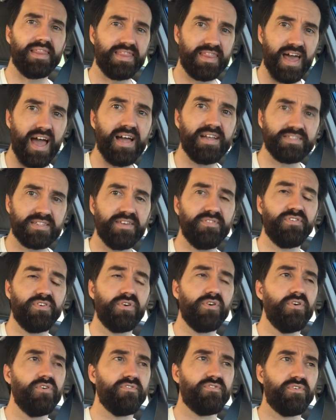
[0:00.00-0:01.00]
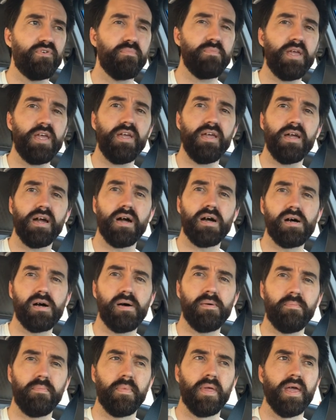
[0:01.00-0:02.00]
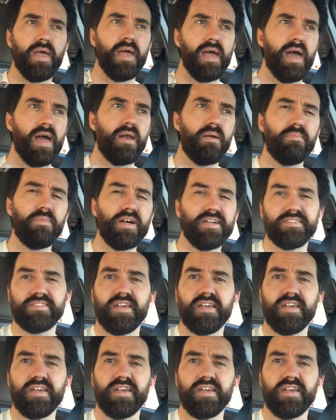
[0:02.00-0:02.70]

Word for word: that difficult for me, and I'm not